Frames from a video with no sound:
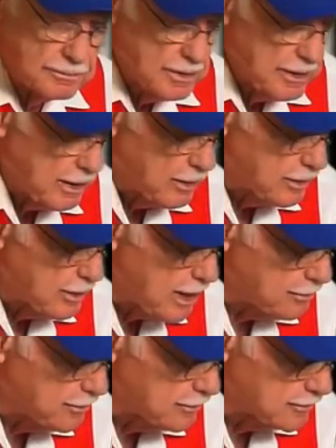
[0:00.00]
how it
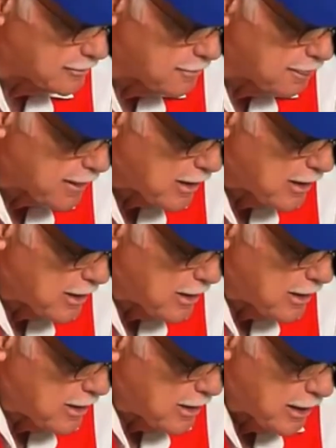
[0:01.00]
happened.
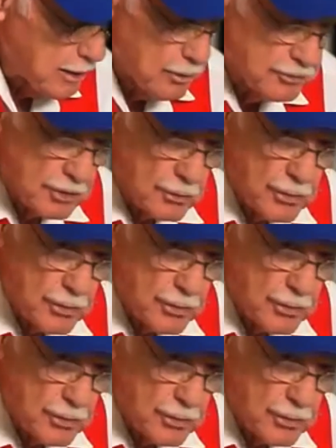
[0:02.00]
It was a